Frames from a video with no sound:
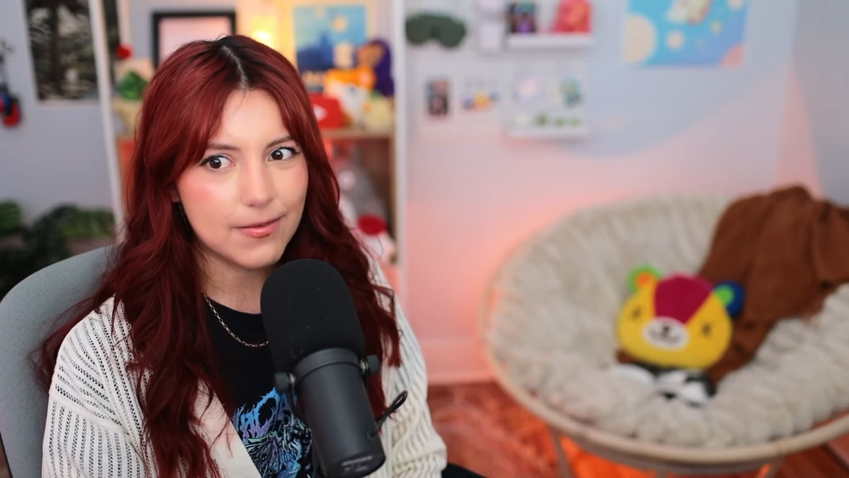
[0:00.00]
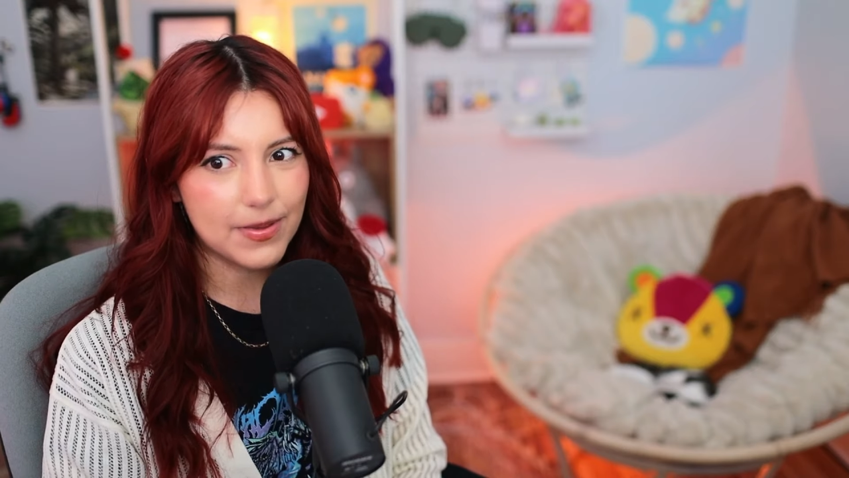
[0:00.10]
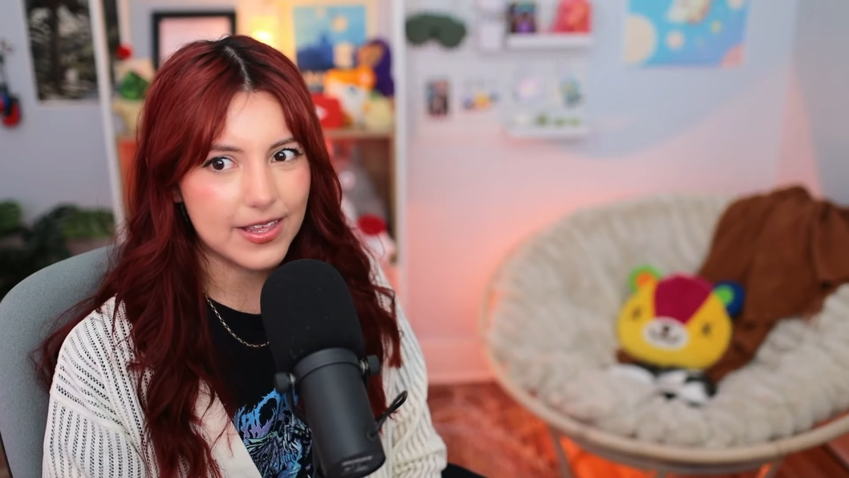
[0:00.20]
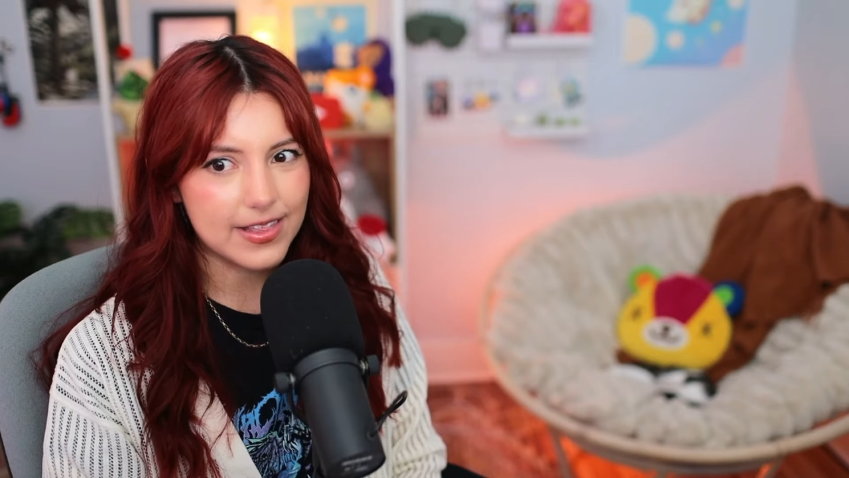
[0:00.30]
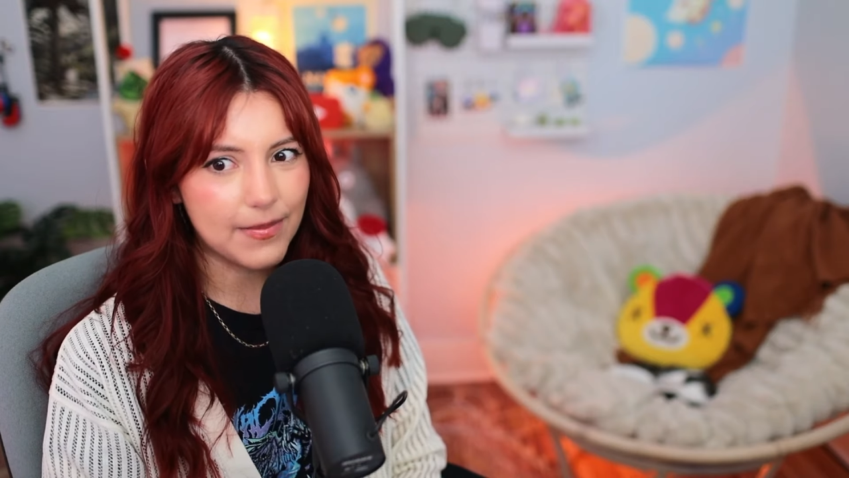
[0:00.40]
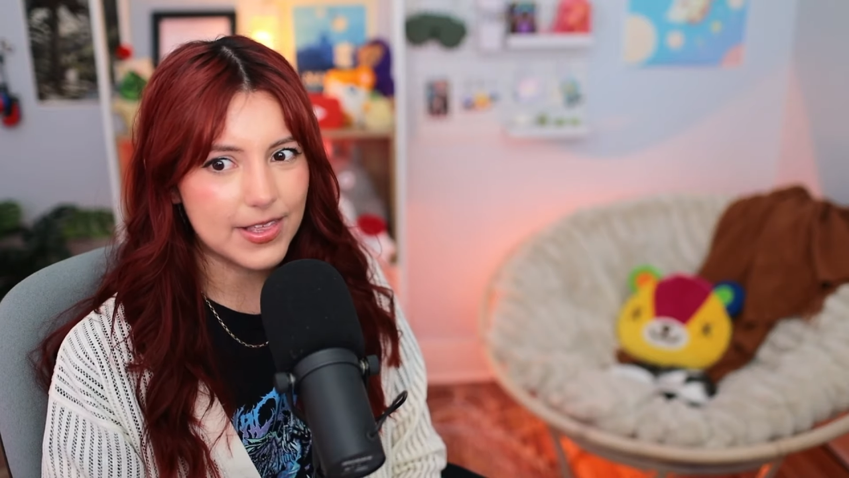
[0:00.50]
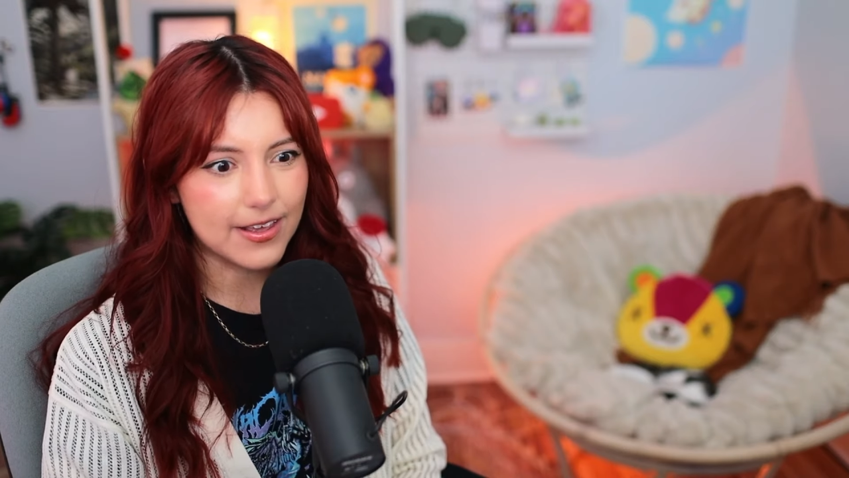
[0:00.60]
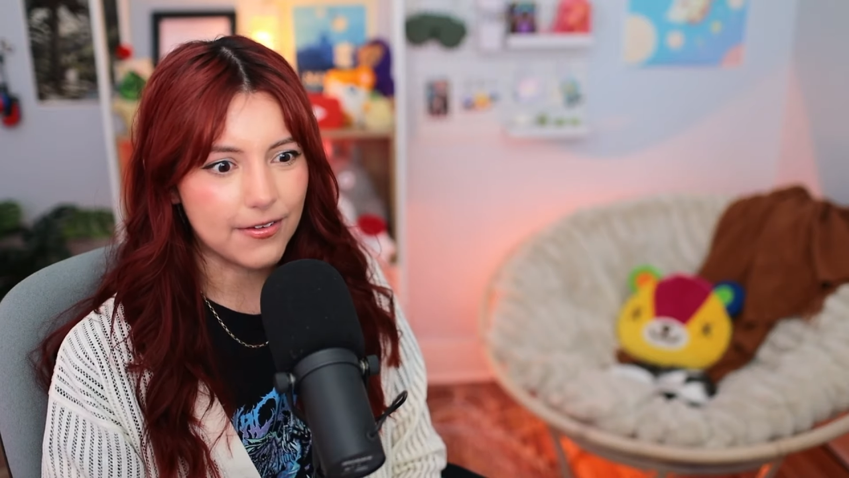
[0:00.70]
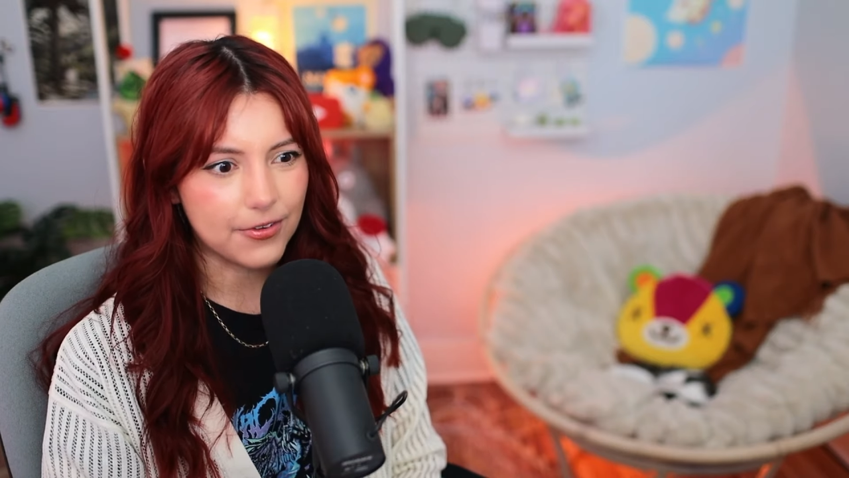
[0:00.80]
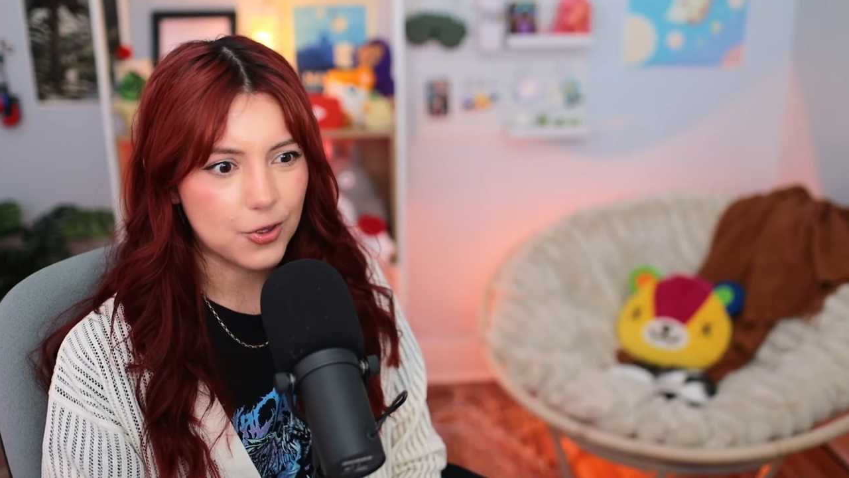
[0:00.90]
be a demon
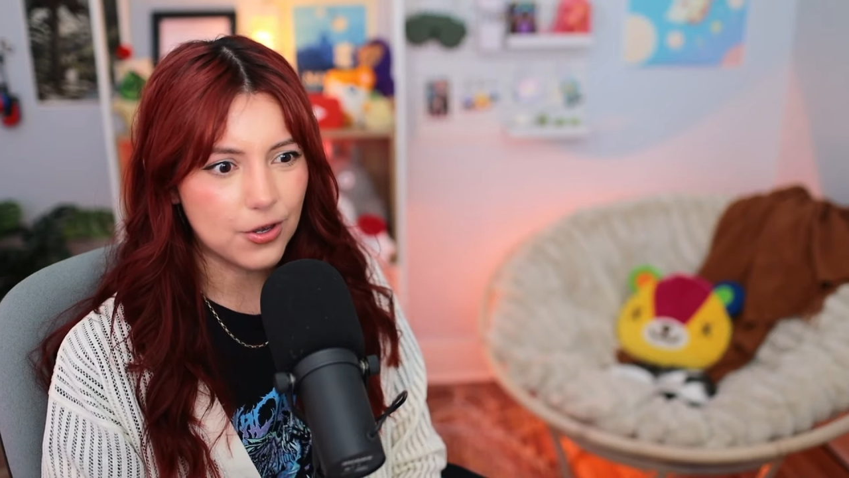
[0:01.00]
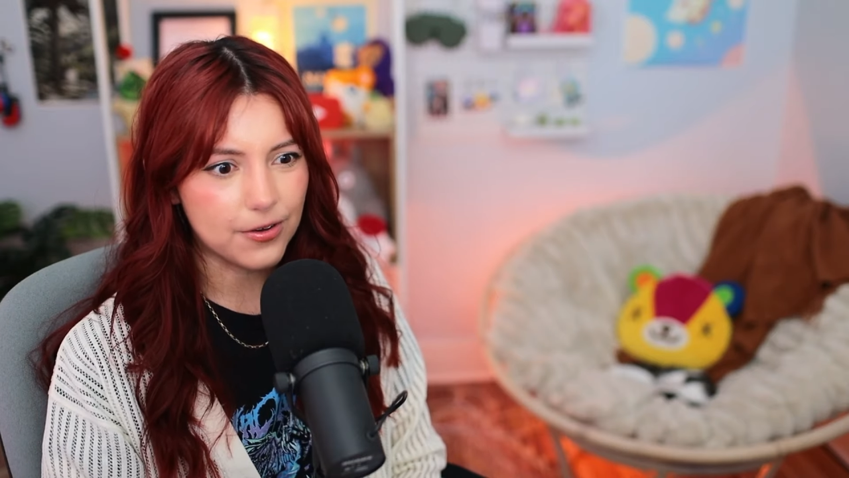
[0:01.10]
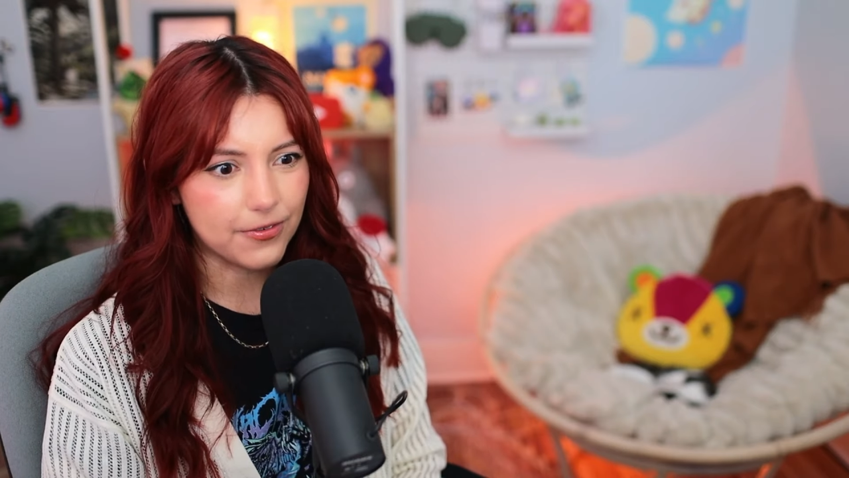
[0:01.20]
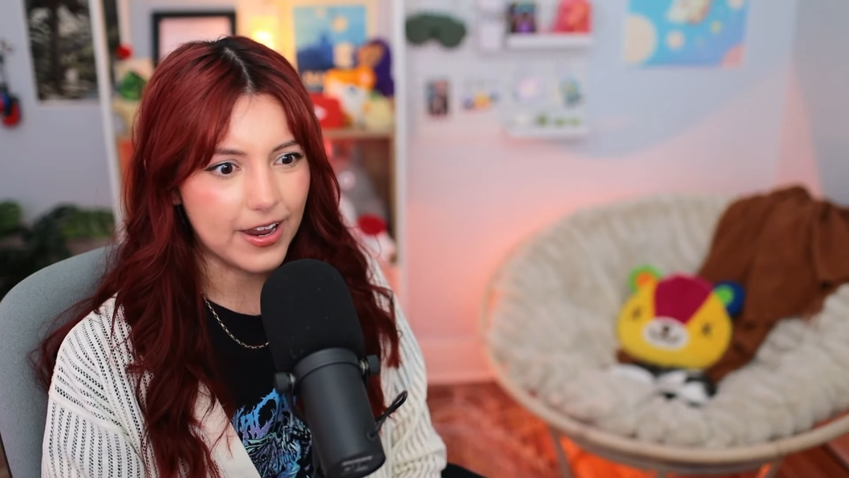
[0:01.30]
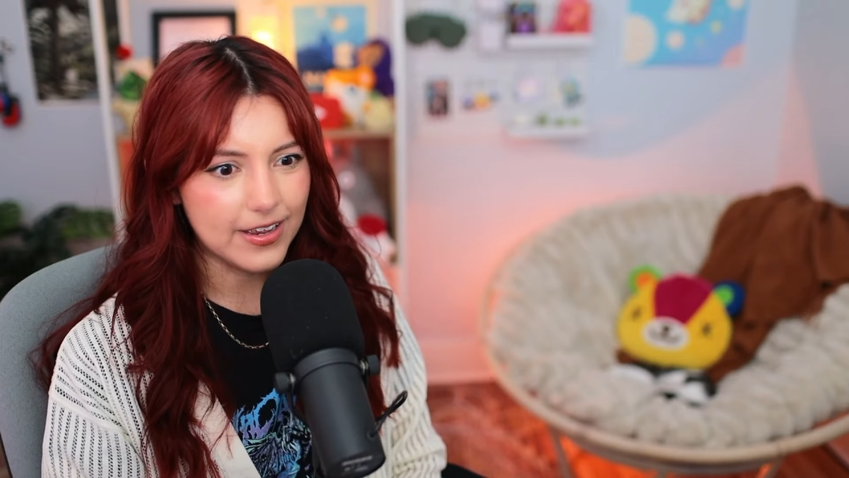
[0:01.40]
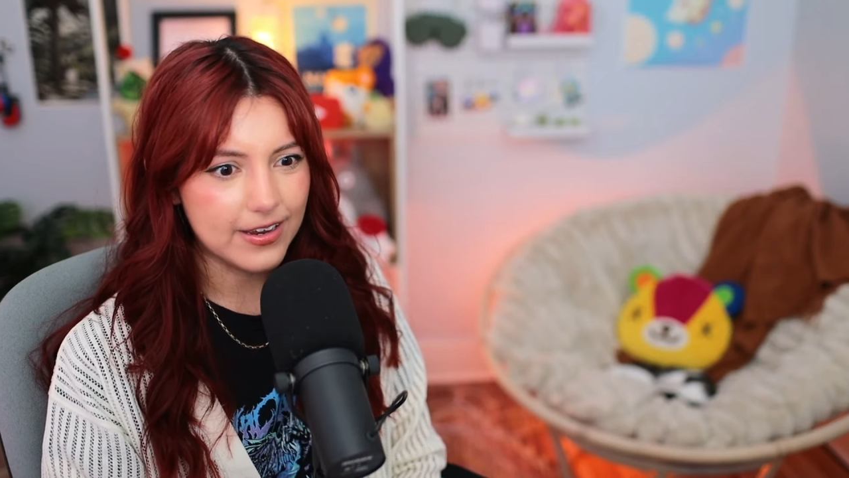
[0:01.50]
slayer for sure, right?